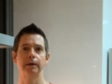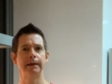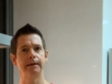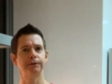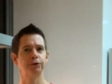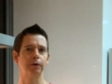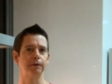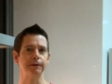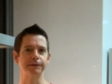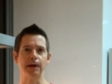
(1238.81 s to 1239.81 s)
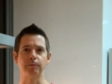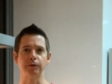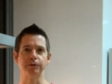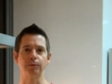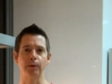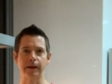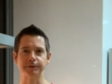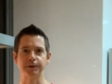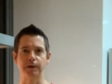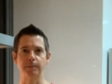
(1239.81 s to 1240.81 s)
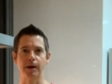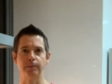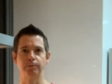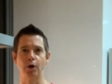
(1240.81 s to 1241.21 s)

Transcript: Again, sort of the same reason why I said about